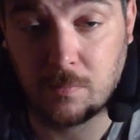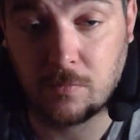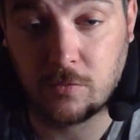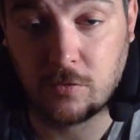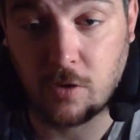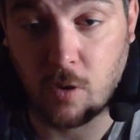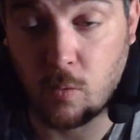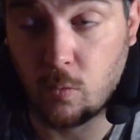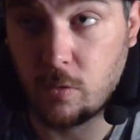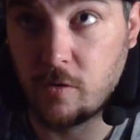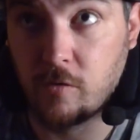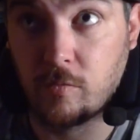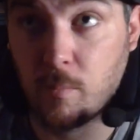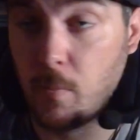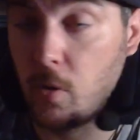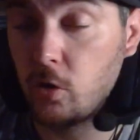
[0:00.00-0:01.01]
So
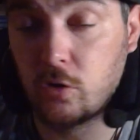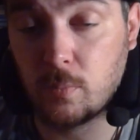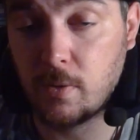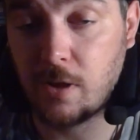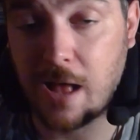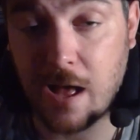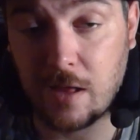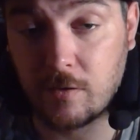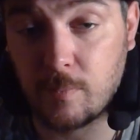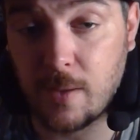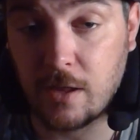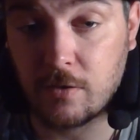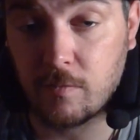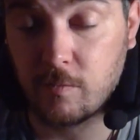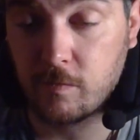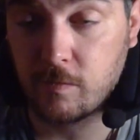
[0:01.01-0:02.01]
there's multiple hot
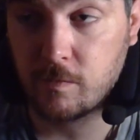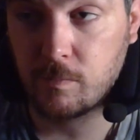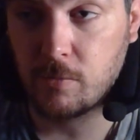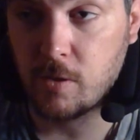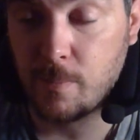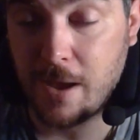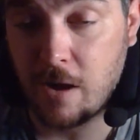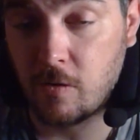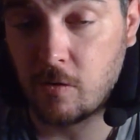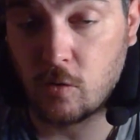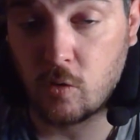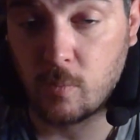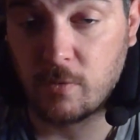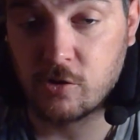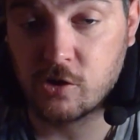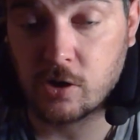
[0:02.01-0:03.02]
spots of the
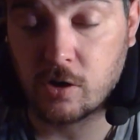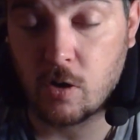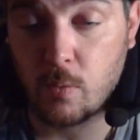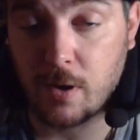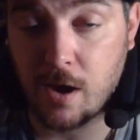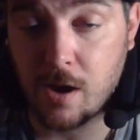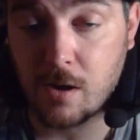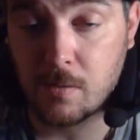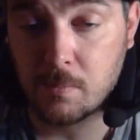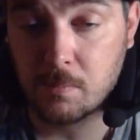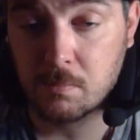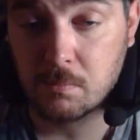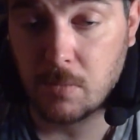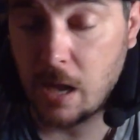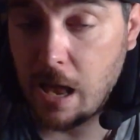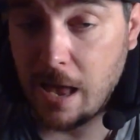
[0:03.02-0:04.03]
paranormal shit going on,
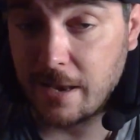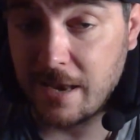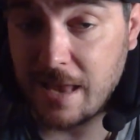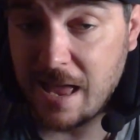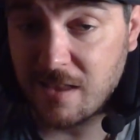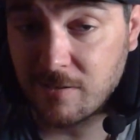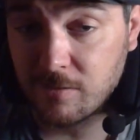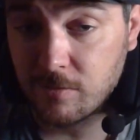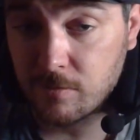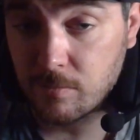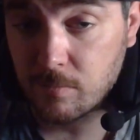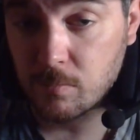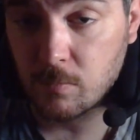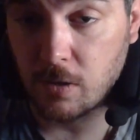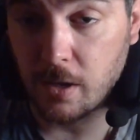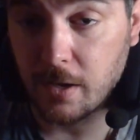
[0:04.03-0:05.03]
I guess.
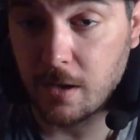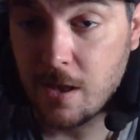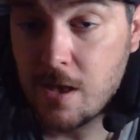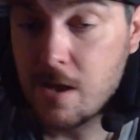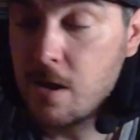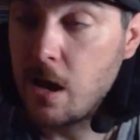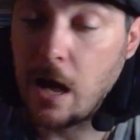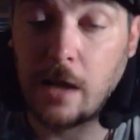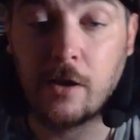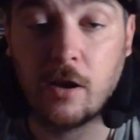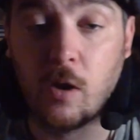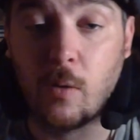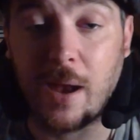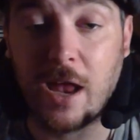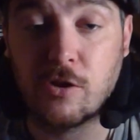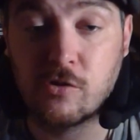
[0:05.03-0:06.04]
Like, I don't
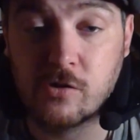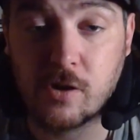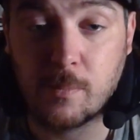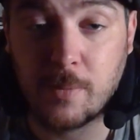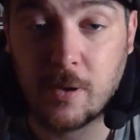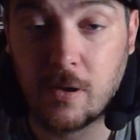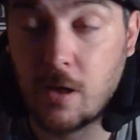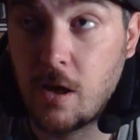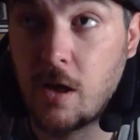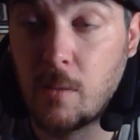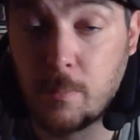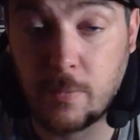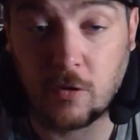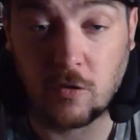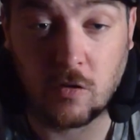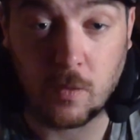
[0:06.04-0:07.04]
know, Andrea
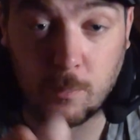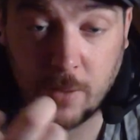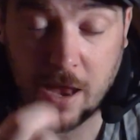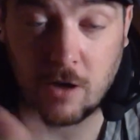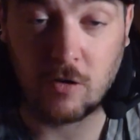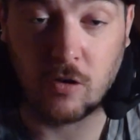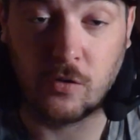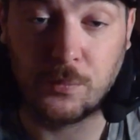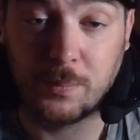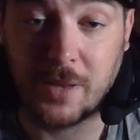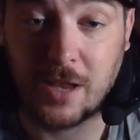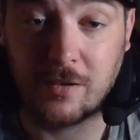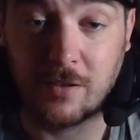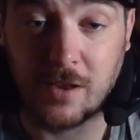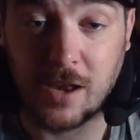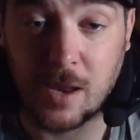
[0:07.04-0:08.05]
Perron,
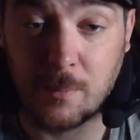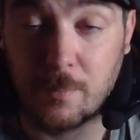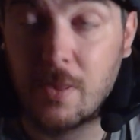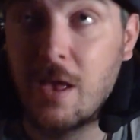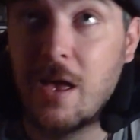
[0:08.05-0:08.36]
that's the name.